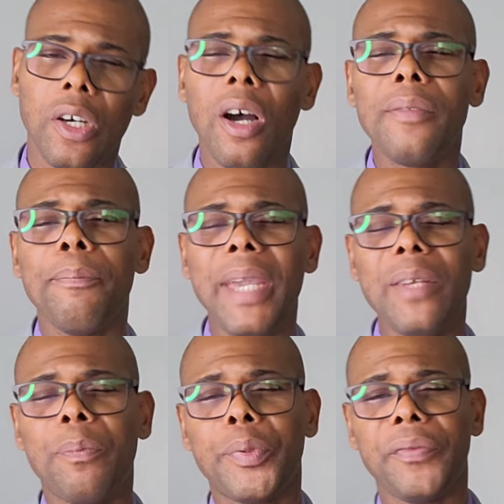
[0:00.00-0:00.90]
God
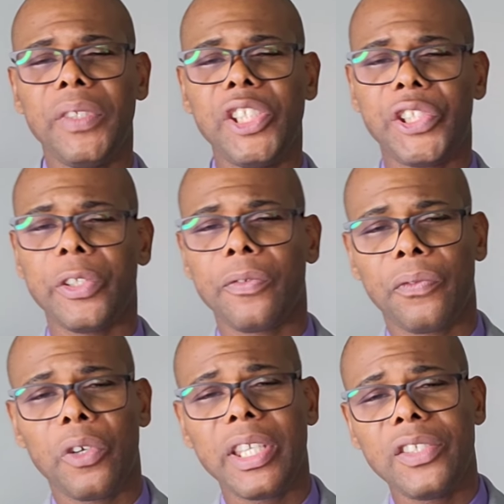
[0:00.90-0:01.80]
made provision
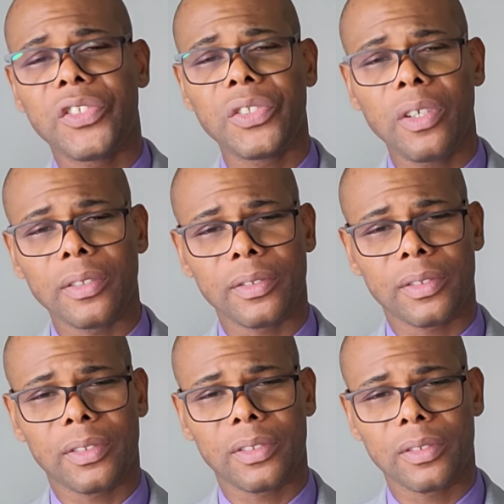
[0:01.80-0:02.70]
for his
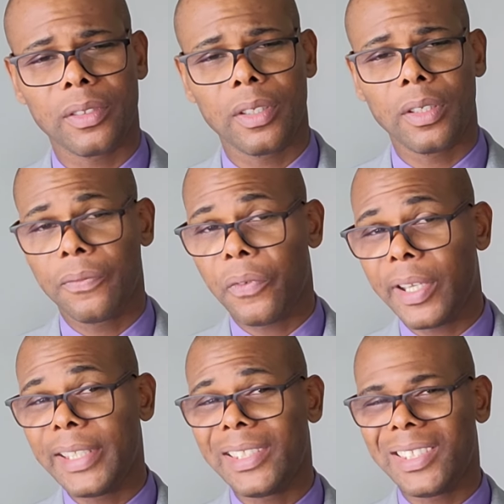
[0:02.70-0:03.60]
sons, for
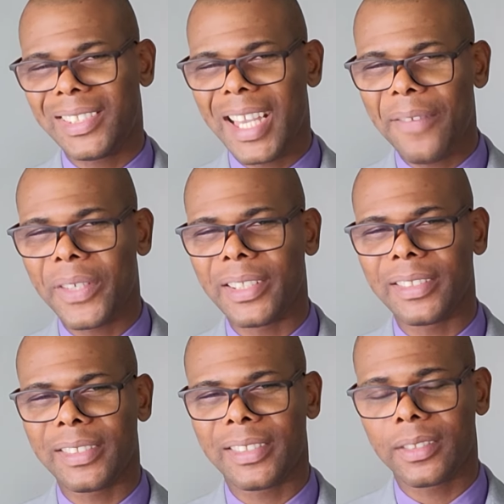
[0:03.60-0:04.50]
his
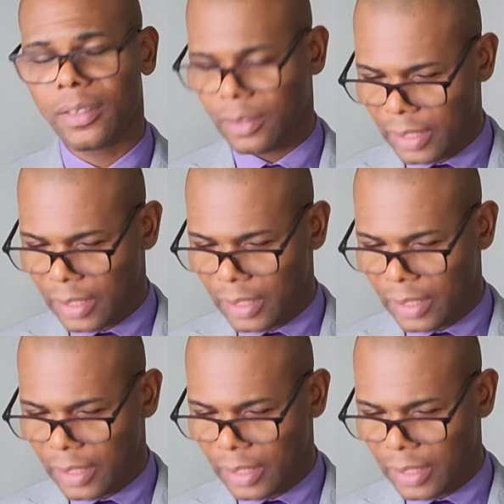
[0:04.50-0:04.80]
servants.